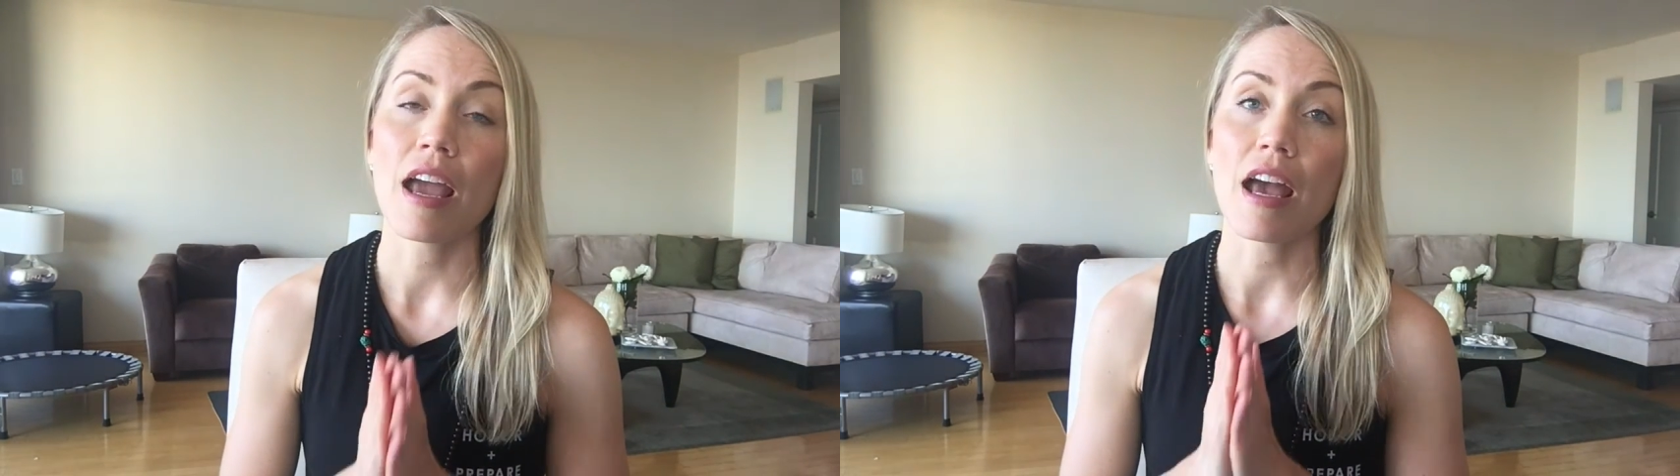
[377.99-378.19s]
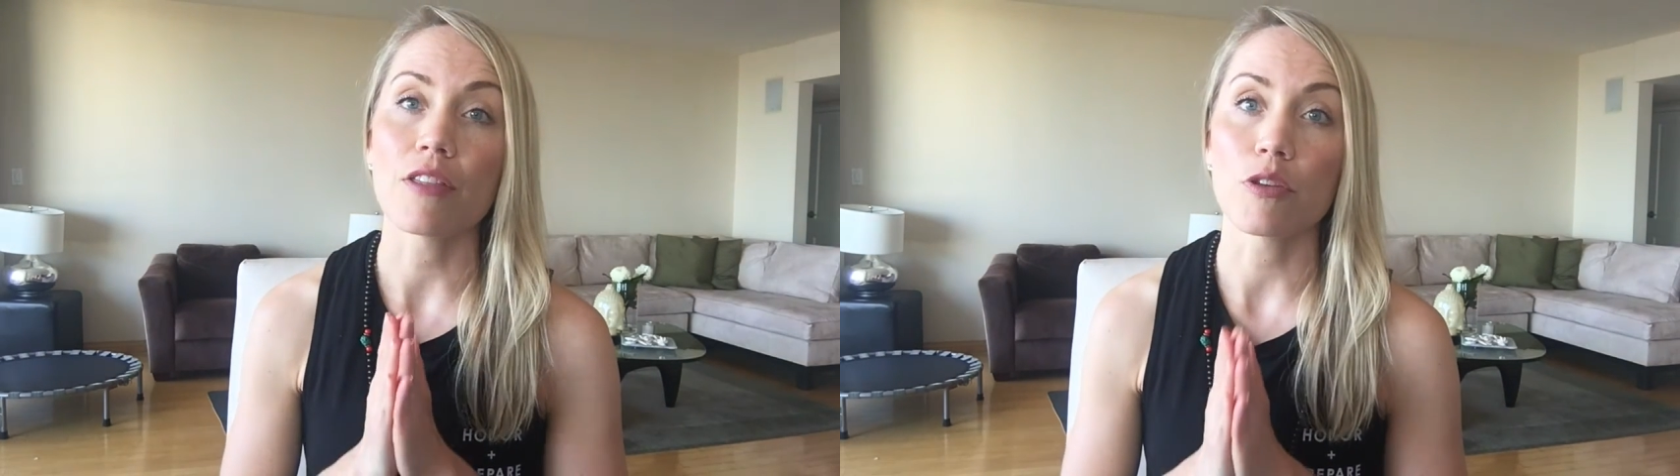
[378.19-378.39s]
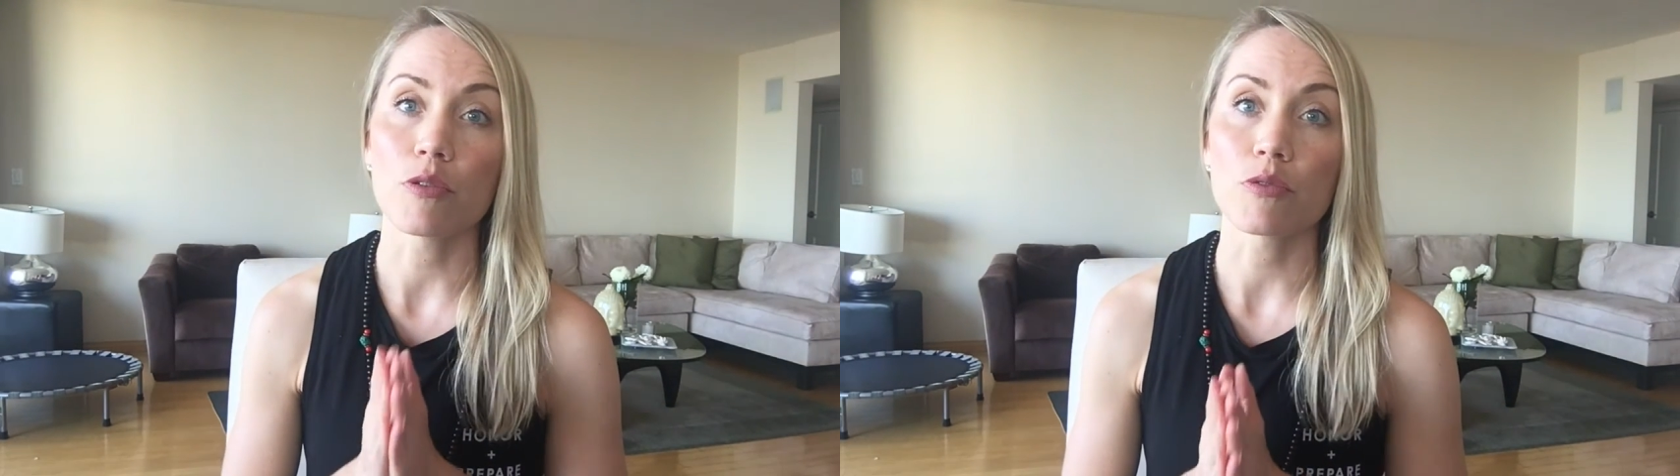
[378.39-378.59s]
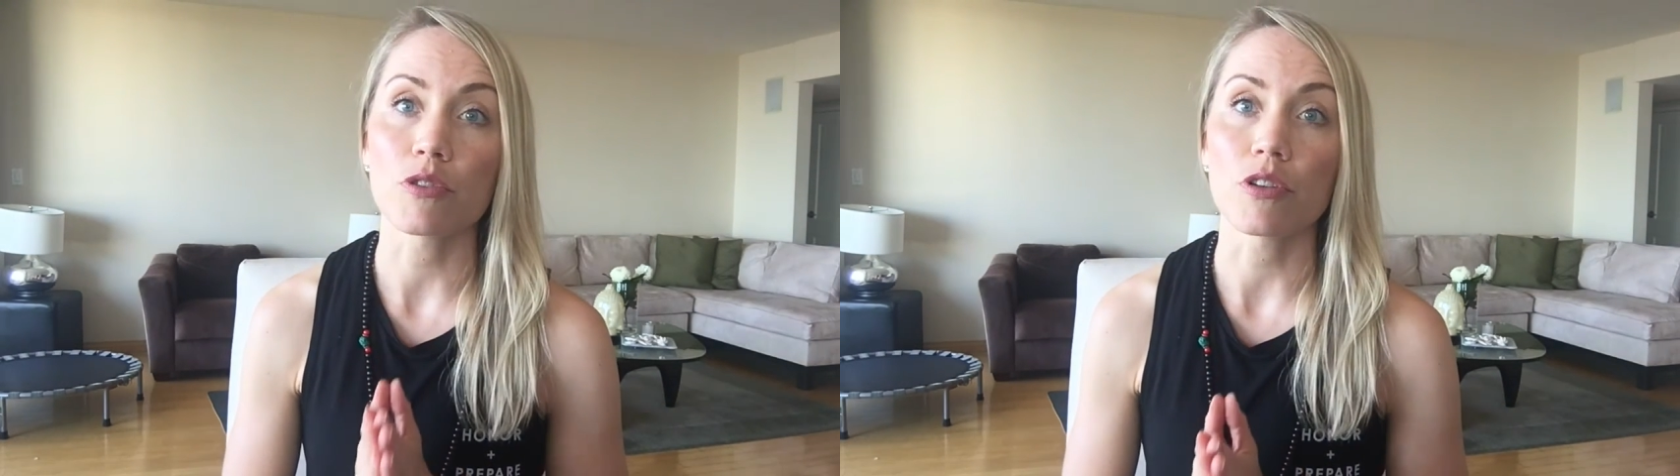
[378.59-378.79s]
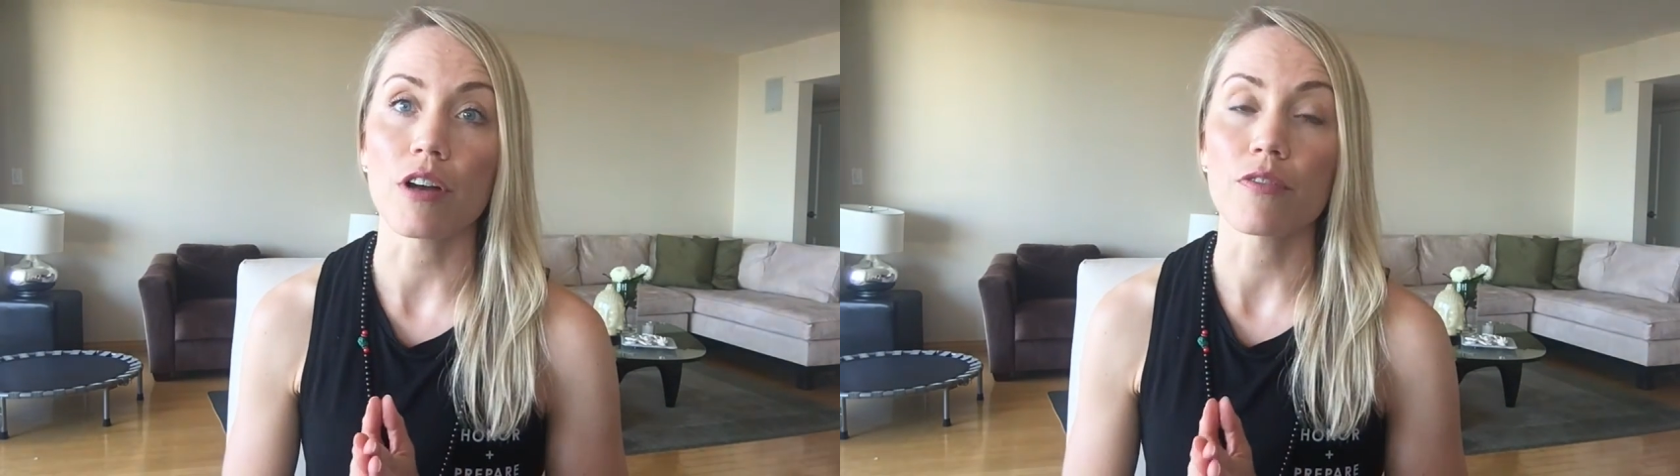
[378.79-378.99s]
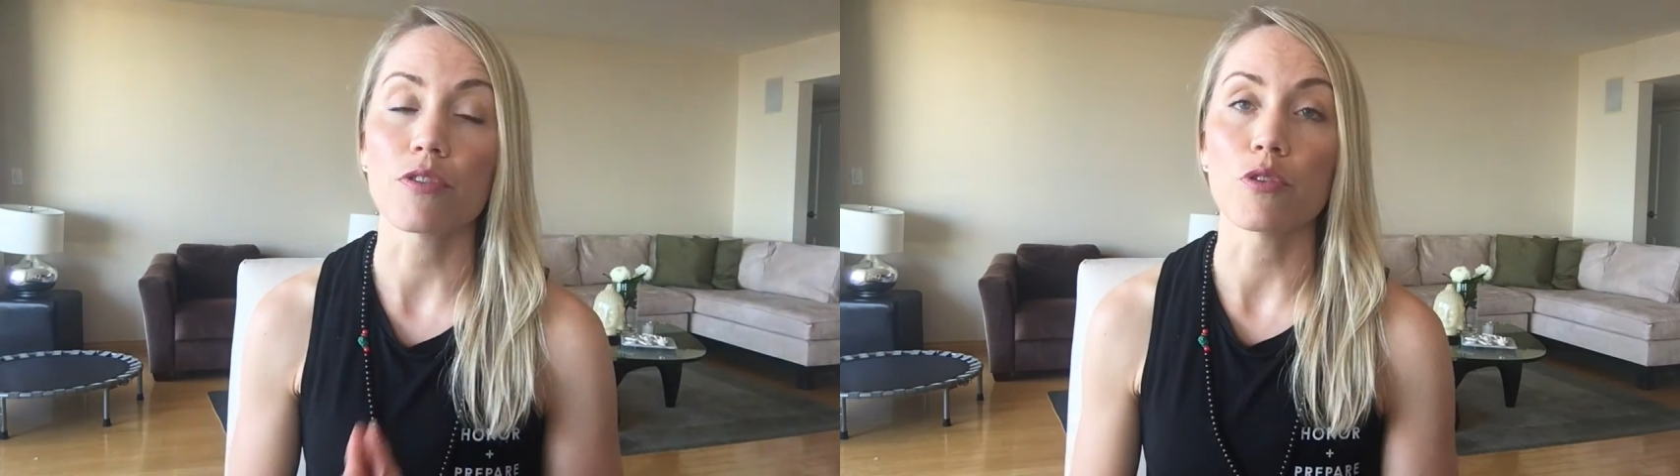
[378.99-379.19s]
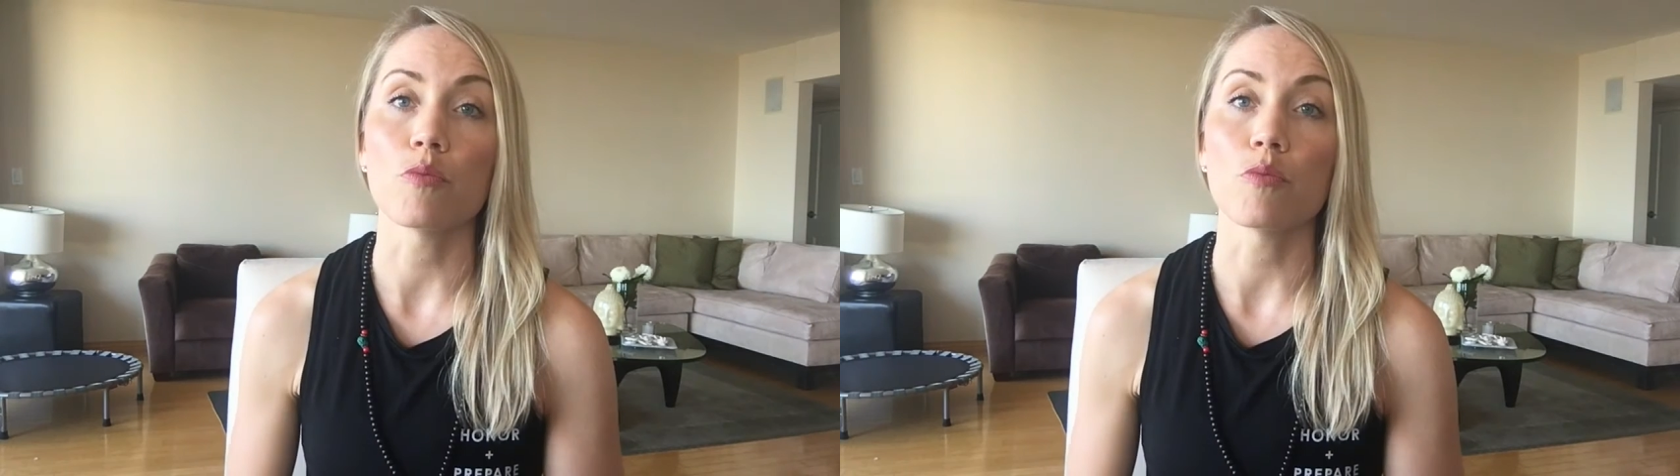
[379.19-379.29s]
And those are a few